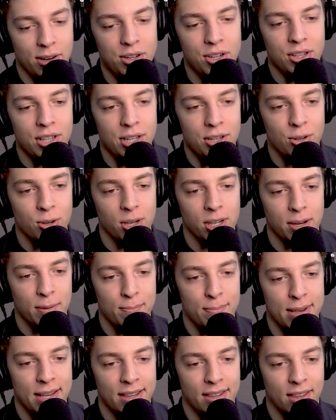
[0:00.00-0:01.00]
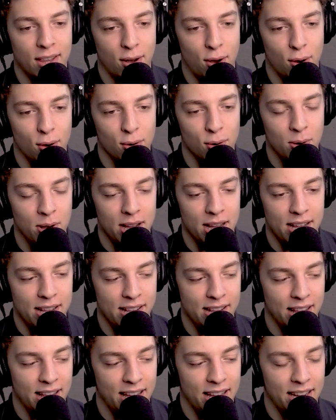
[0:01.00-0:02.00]
now we just need Jordi to miss the hole, and
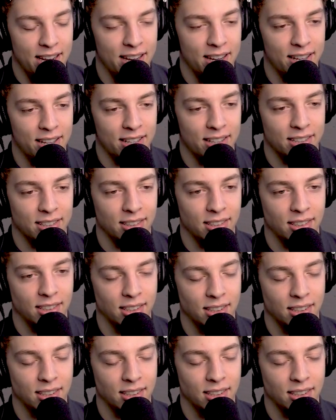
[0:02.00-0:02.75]
yeah, then if he misses the hole,